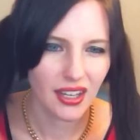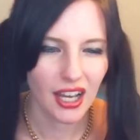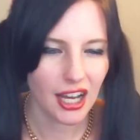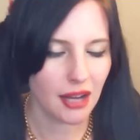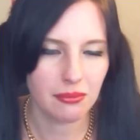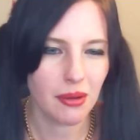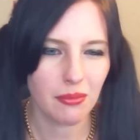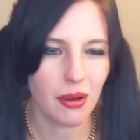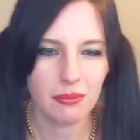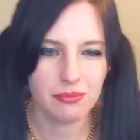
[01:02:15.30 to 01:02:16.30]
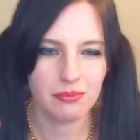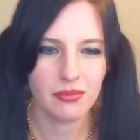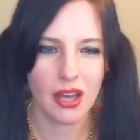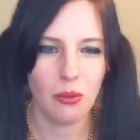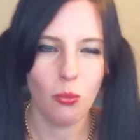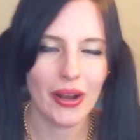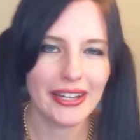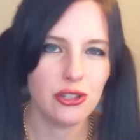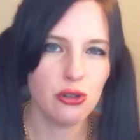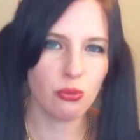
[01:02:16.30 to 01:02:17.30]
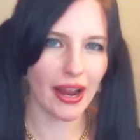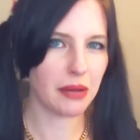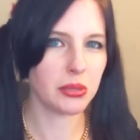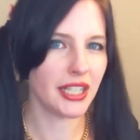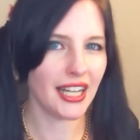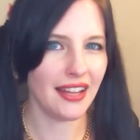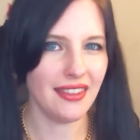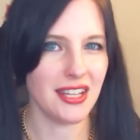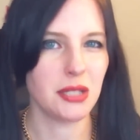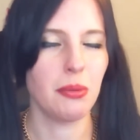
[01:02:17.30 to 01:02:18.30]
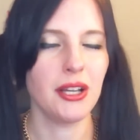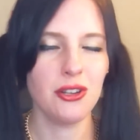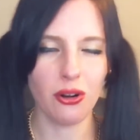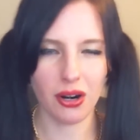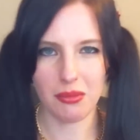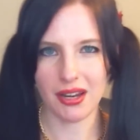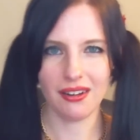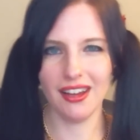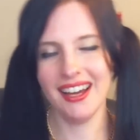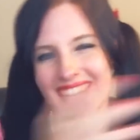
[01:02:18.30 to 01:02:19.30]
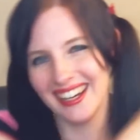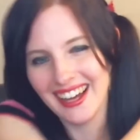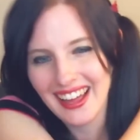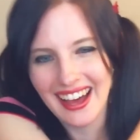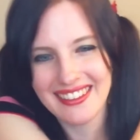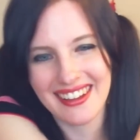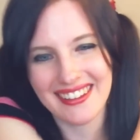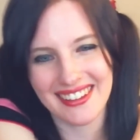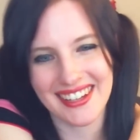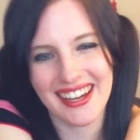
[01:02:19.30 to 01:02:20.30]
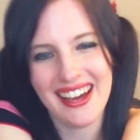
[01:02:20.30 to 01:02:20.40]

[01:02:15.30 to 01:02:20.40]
I'm way too rambling on this, but you know what I mean. I think